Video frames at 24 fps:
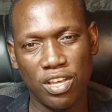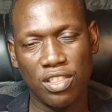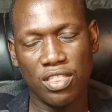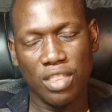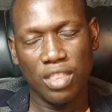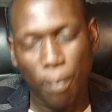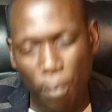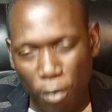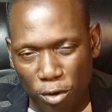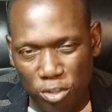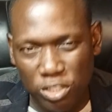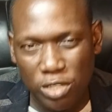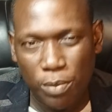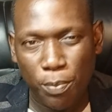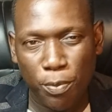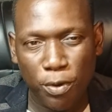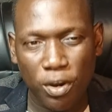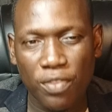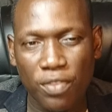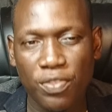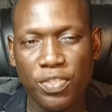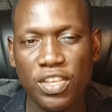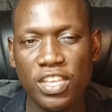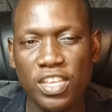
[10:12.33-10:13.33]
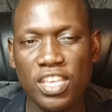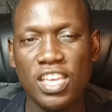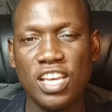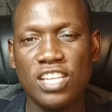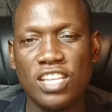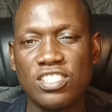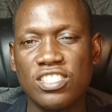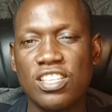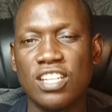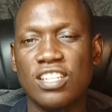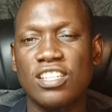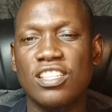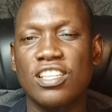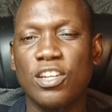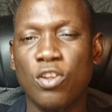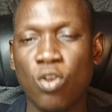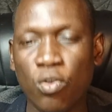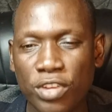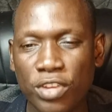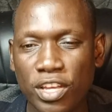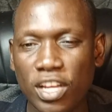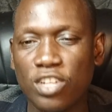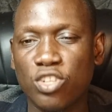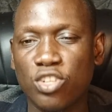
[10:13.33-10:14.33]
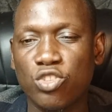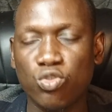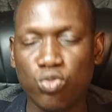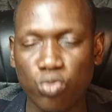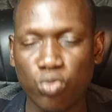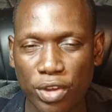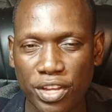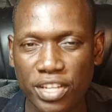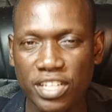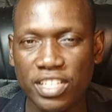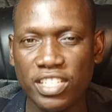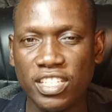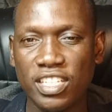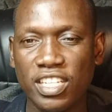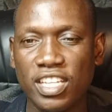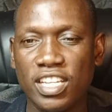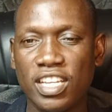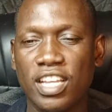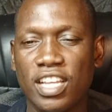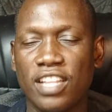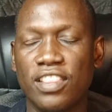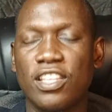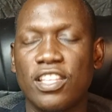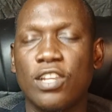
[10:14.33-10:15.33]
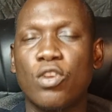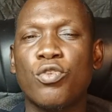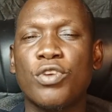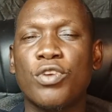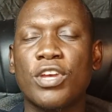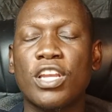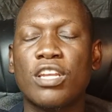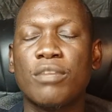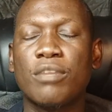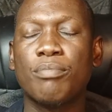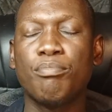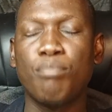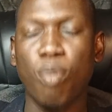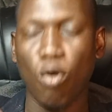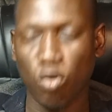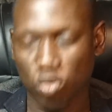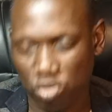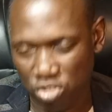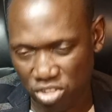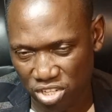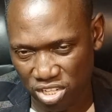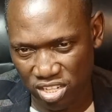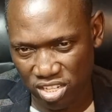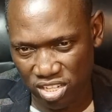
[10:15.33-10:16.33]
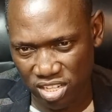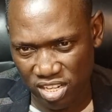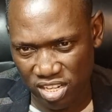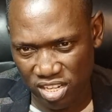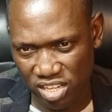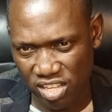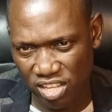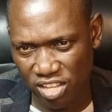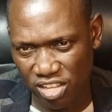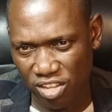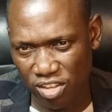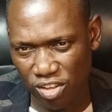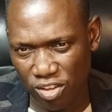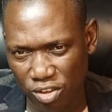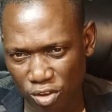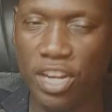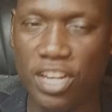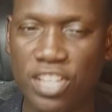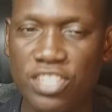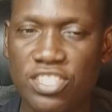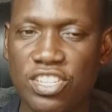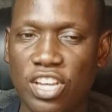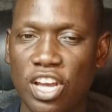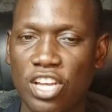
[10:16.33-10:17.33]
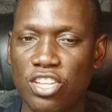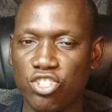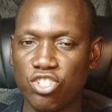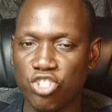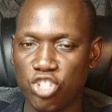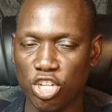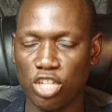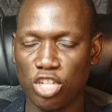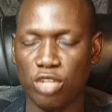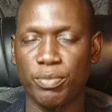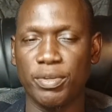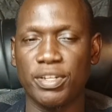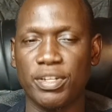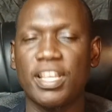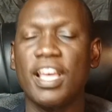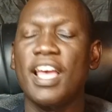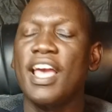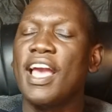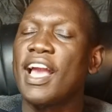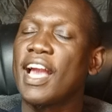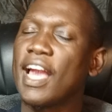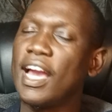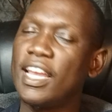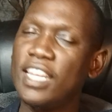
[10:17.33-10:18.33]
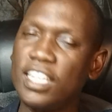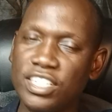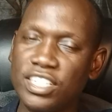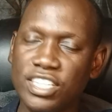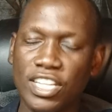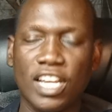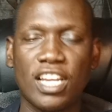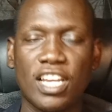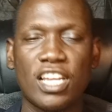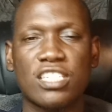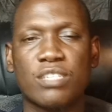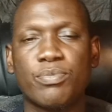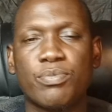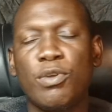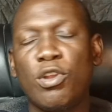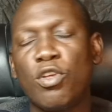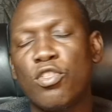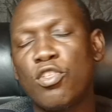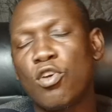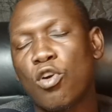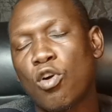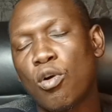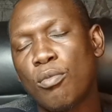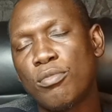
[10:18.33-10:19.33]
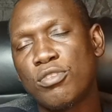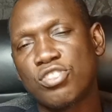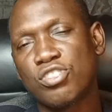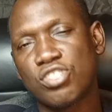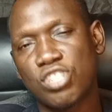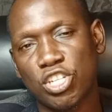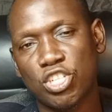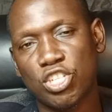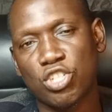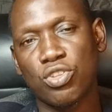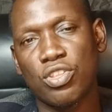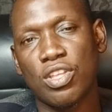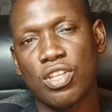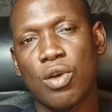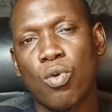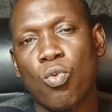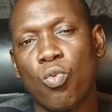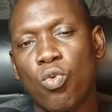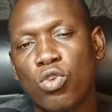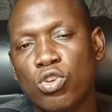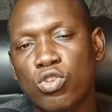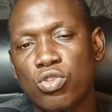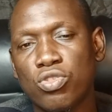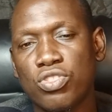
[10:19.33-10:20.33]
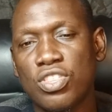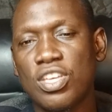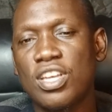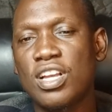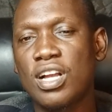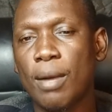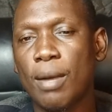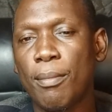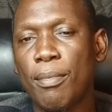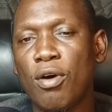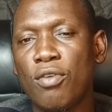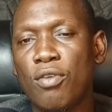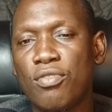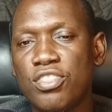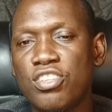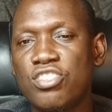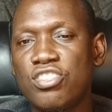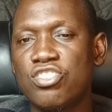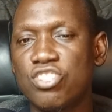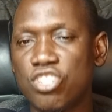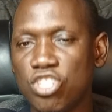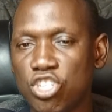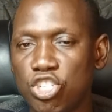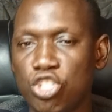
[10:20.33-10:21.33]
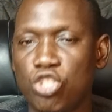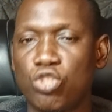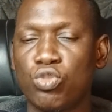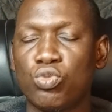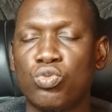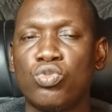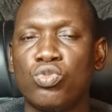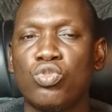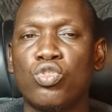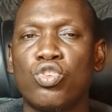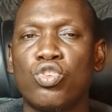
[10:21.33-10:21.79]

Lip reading: The most important thing here is that they don't get swayed, they don't get bought. Ladies and gentlemen, can you tell us below the comment section there what you think about this issue?